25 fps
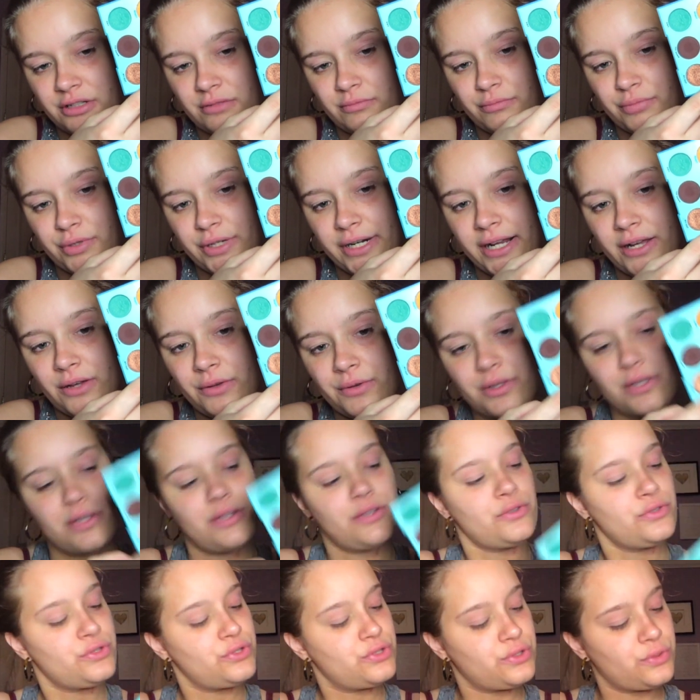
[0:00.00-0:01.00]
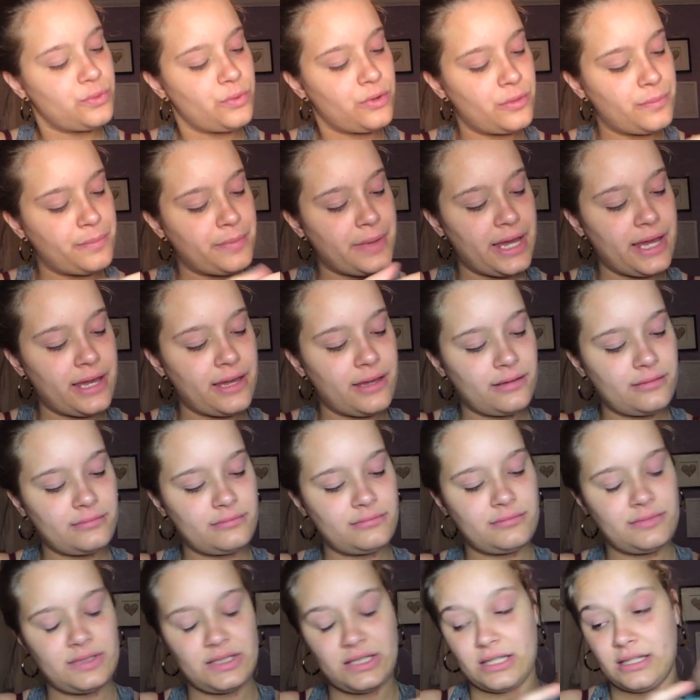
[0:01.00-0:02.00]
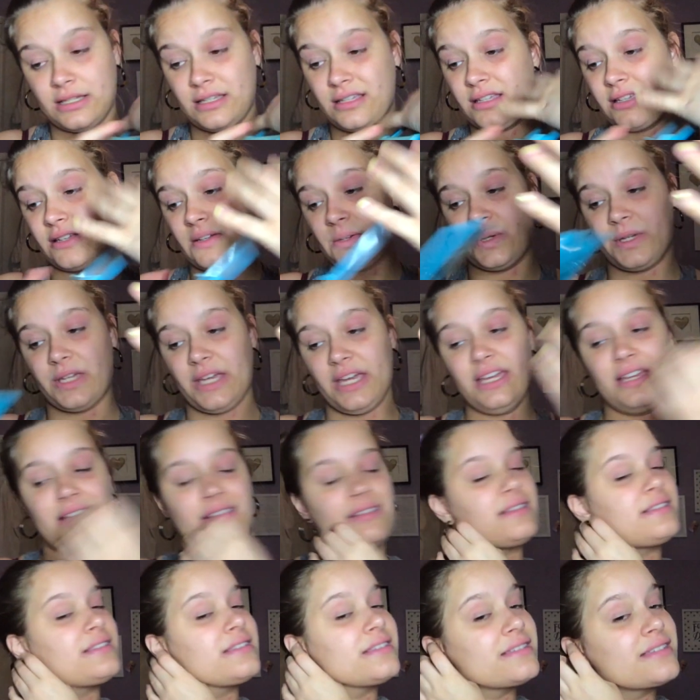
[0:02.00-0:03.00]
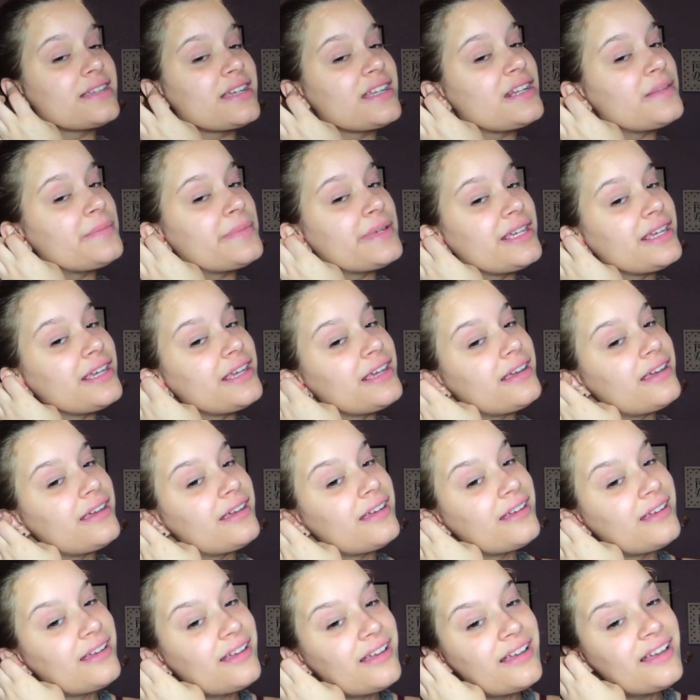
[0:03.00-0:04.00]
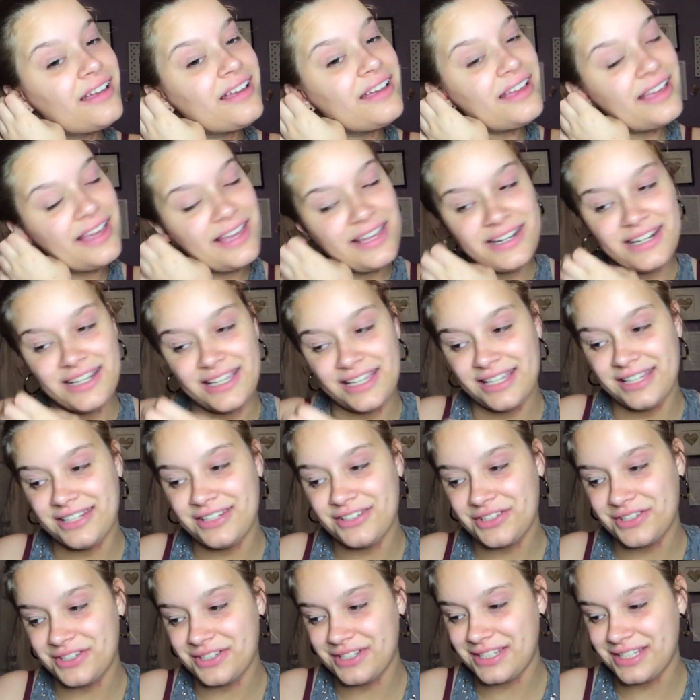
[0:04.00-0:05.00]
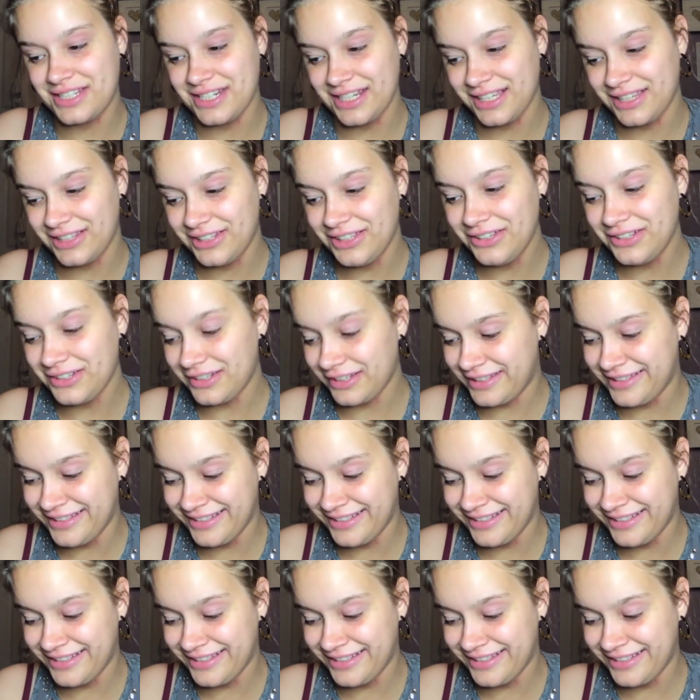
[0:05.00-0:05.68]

brown Sorbet. Okay, this is gonna be an interesting look.